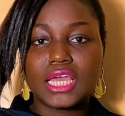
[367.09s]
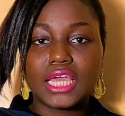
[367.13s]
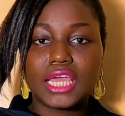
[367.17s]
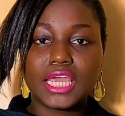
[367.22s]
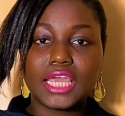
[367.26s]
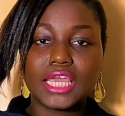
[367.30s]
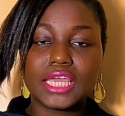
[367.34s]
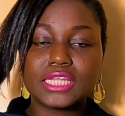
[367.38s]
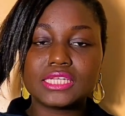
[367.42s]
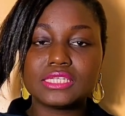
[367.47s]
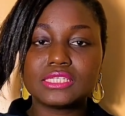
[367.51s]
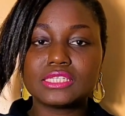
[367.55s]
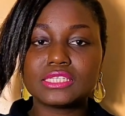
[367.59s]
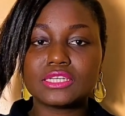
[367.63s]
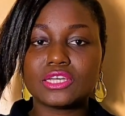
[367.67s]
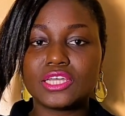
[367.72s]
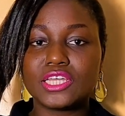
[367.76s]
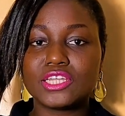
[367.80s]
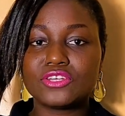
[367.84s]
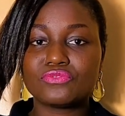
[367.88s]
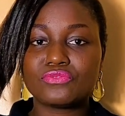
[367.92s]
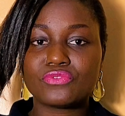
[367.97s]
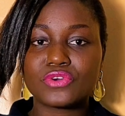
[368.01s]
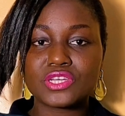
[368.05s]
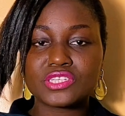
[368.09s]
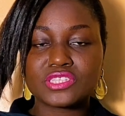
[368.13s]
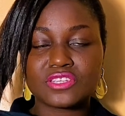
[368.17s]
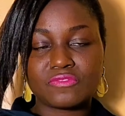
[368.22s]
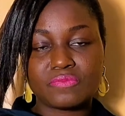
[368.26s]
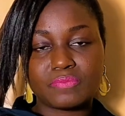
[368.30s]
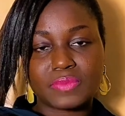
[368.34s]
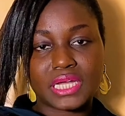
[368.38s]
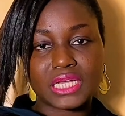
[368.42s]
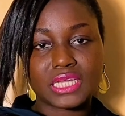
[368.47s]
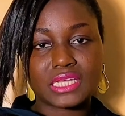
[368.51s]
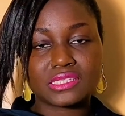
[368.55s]
And in Voice of
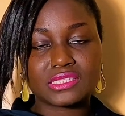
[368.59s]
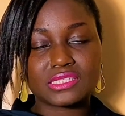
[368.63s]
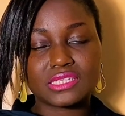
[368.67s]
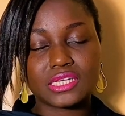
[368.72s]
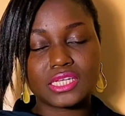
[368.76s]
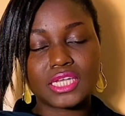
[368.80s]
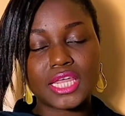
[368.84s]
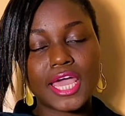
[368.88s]
Marketing,